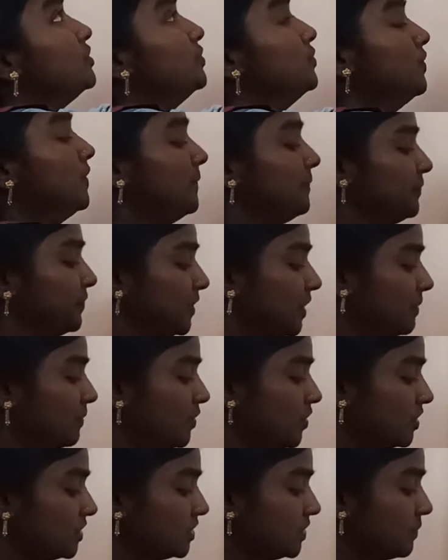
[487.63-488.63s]
to
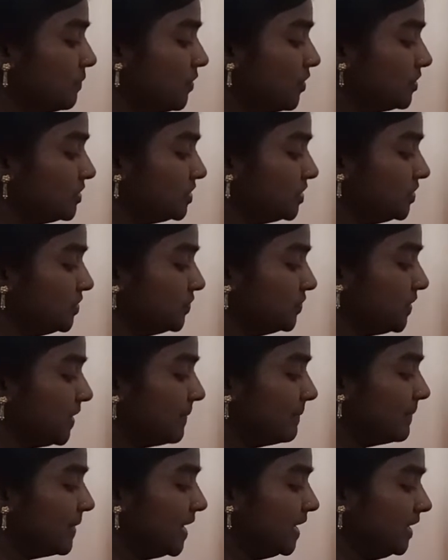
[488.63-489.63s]
most positive
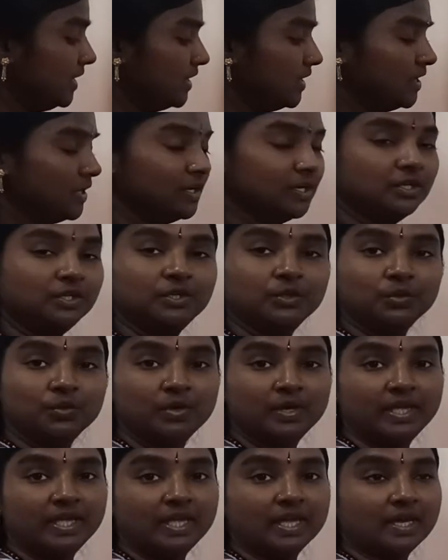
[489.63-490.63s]
number
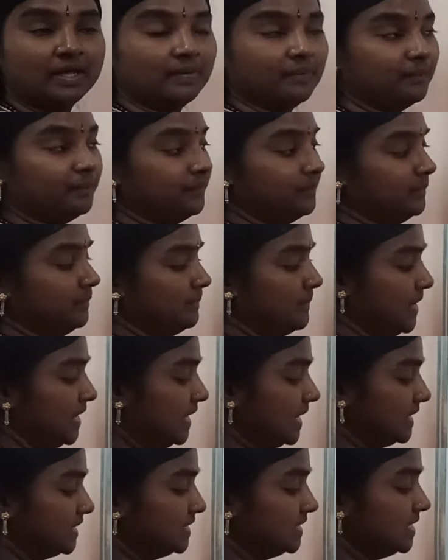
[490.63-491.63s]
2 here, by
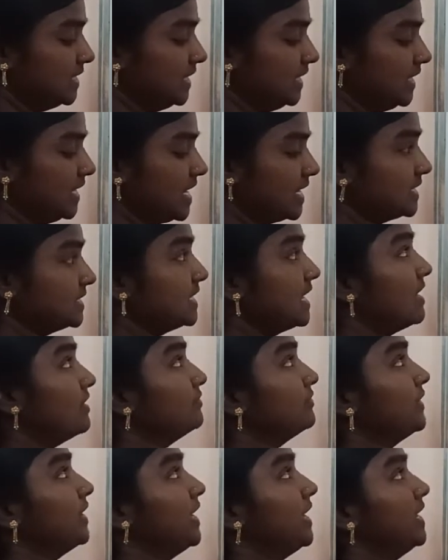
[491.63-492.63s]
considering x
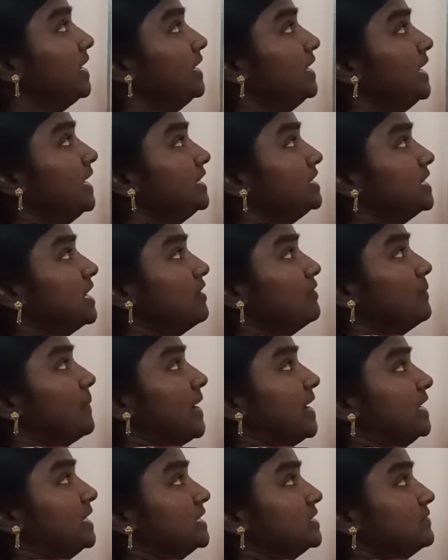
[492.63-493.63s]
of k and h of
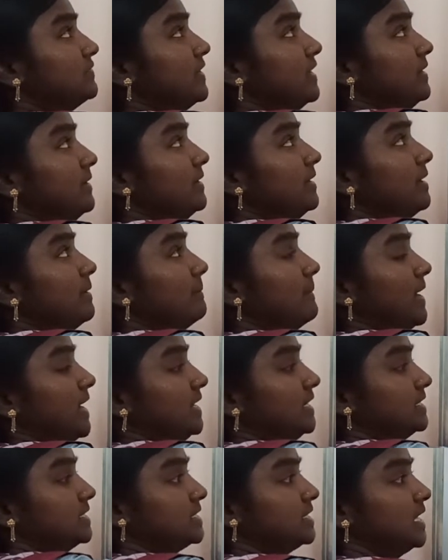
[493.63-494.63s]
-1
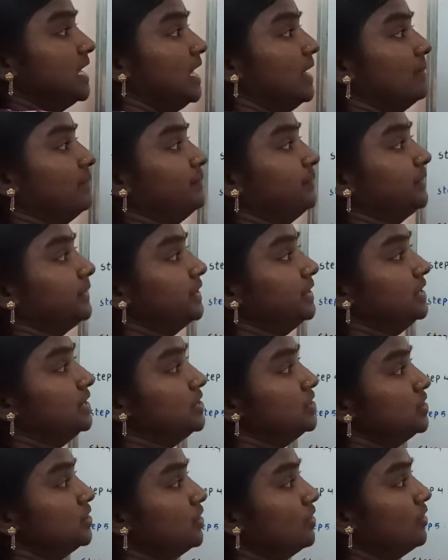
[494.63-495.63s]
minus k.
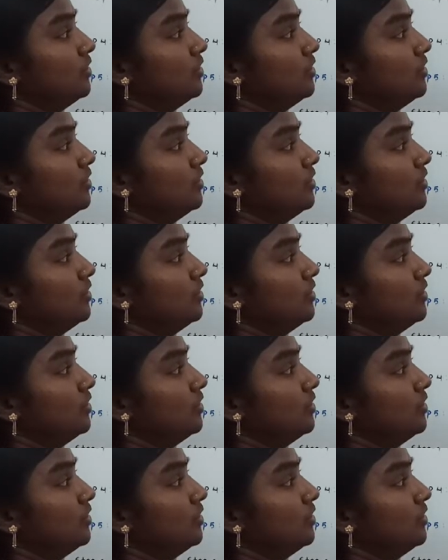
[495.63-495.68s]
So